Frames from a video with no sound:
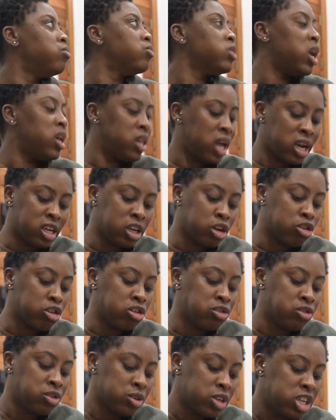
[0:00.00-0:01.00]
Like, I like the it
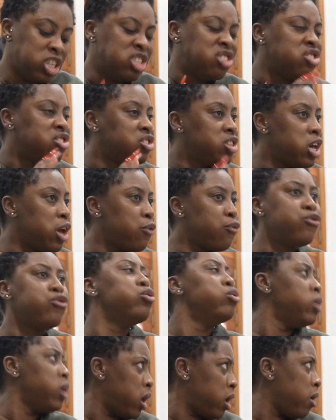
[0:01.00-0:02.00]
because plain it's ones. Safe.
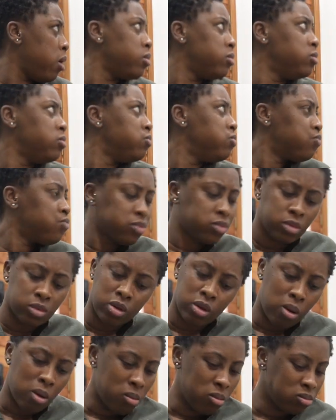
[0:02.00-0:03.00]
You wear. The plain
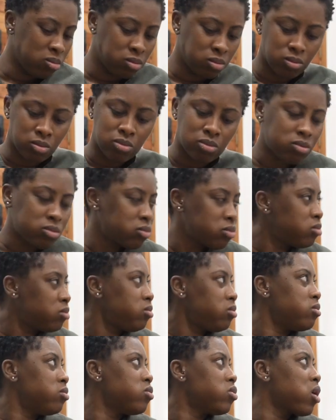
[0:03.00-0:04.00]
ones. I could wear it to church
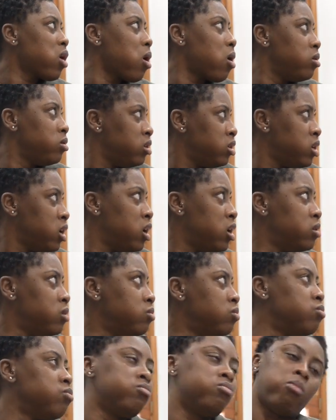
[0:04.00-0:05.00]
today. I don't want to dress
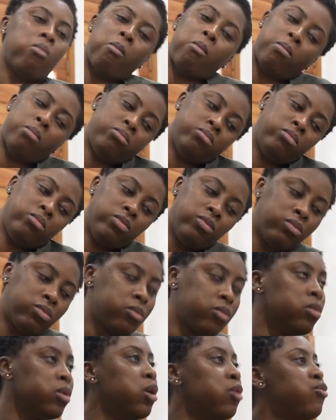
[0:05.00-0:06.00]
up. And my truck.